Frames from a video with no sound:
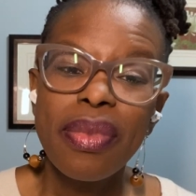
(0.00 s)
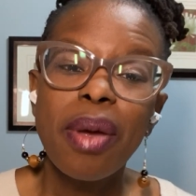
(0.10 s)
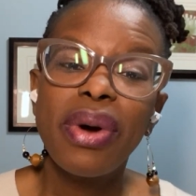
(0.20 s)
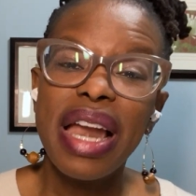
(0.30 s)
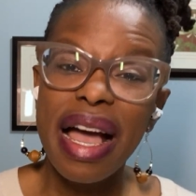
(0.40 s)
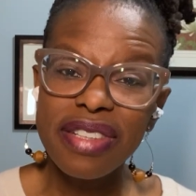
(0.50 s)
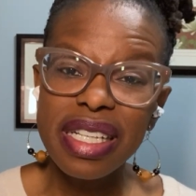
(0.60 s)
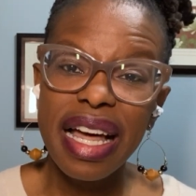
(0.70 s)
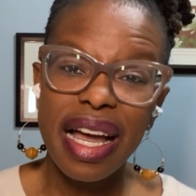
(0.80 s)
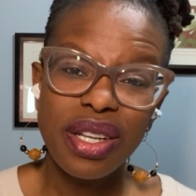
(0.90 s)
But after
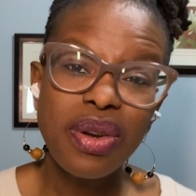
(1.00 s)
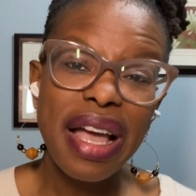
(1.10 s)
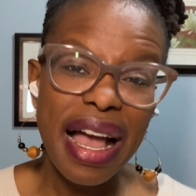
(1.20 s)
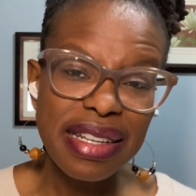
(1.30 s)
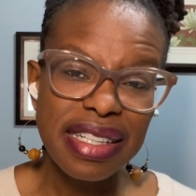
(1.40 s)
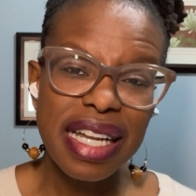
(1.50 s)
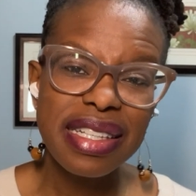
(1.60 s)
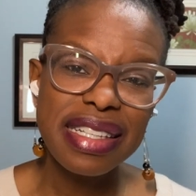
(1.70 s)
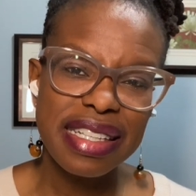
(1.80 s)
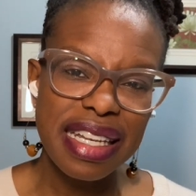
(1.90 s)
that, you can start
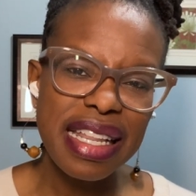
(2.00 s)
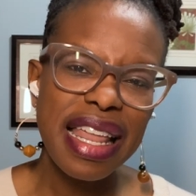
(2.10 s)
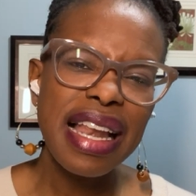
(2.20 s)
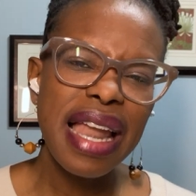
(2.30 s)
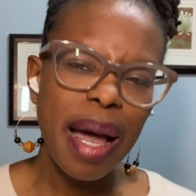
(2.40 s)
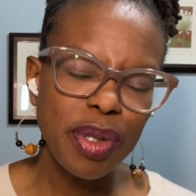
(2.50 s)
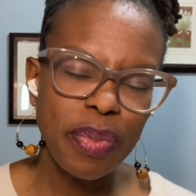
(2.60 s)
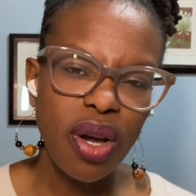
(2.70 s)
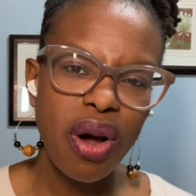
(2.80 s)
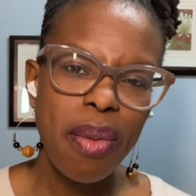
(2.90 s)
to see their naps
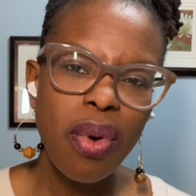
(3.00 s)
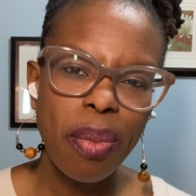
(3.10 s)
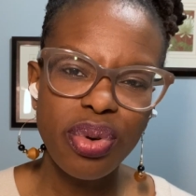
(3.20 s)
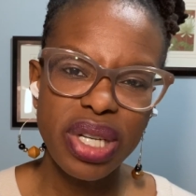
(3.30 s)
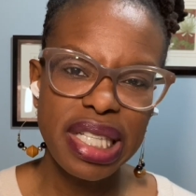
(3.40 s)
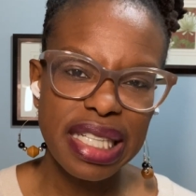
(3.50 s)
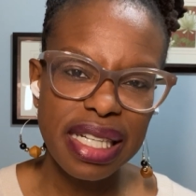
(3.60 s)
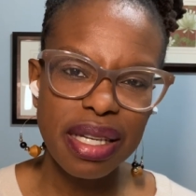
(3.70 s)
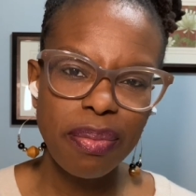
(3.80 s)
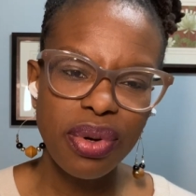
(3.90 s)
become more
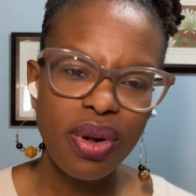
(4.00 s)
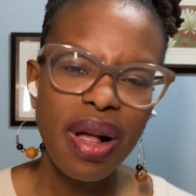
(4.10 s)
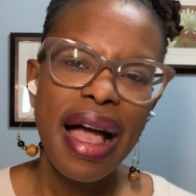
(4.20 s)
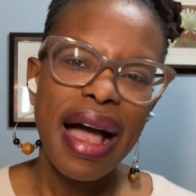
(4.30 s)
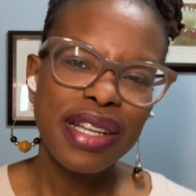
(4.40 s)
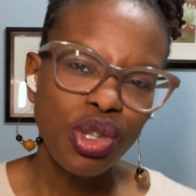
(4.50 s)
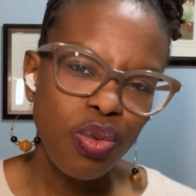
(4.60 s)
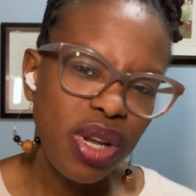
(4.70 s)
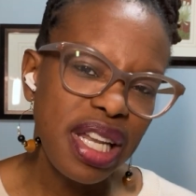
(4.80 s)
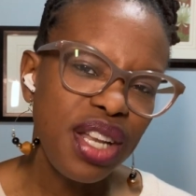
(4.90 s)
predictable. And so
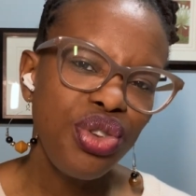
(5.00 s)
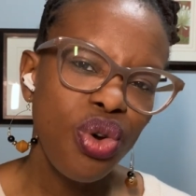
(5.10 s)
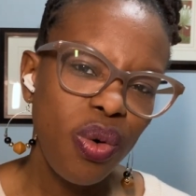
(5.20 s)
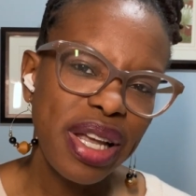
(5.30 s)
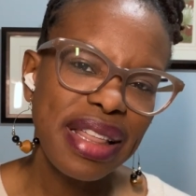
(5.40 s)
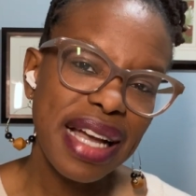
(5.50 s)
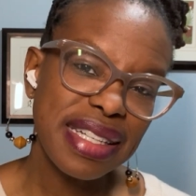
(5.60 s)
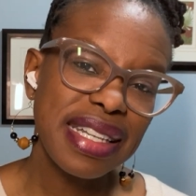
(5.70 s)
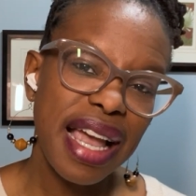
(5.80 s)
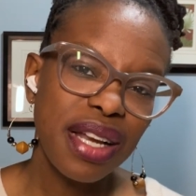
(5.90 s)
really knowing that
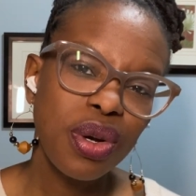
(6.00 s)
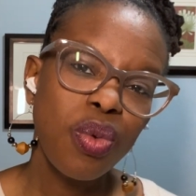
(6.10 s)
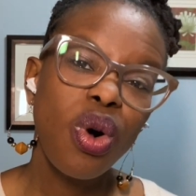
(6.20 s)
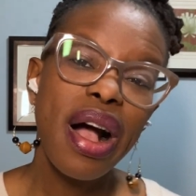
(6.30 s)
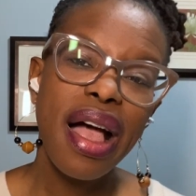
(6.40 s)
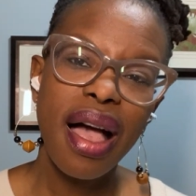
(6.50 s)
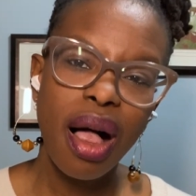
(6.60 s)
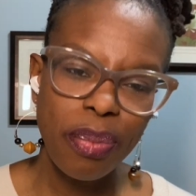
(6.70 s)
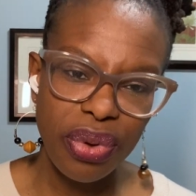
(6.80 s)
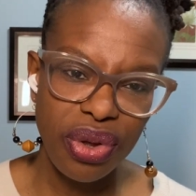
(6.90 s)
schedule will
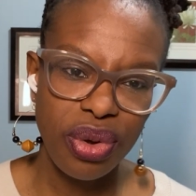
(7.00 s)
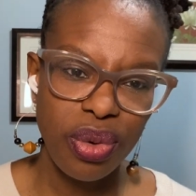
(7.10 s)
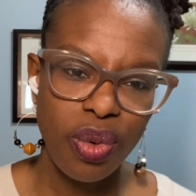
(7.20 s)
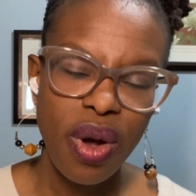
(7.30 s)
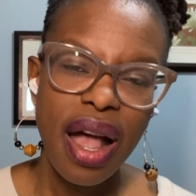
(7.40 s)
help you